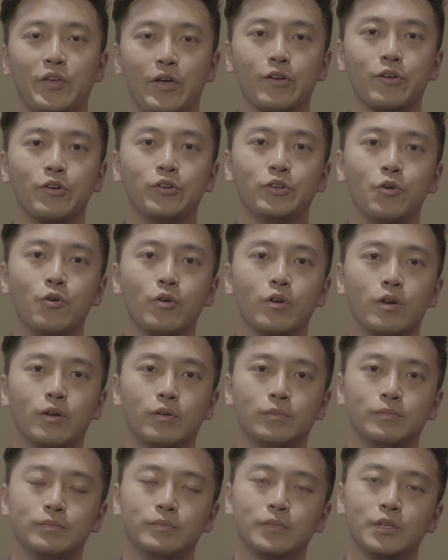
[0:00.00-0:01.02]
The Ankr
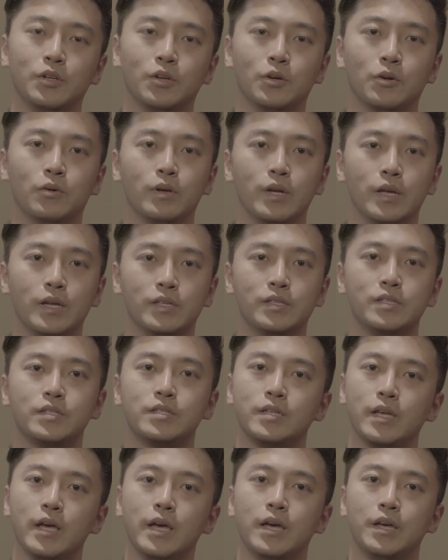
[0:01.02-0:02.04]
token, you know,
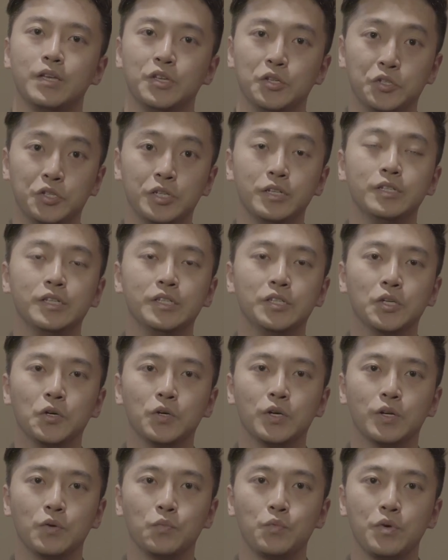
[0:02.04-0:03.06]
is a utility
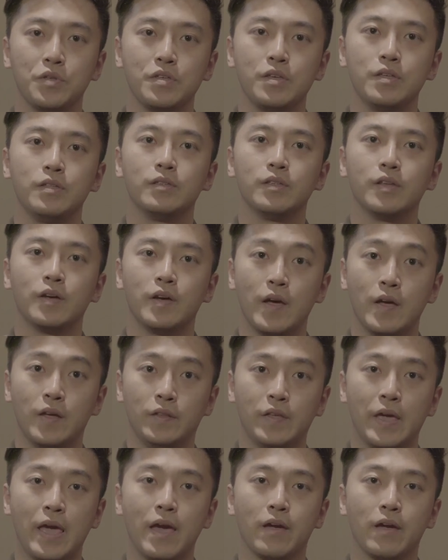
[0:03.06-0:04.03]
token within the, the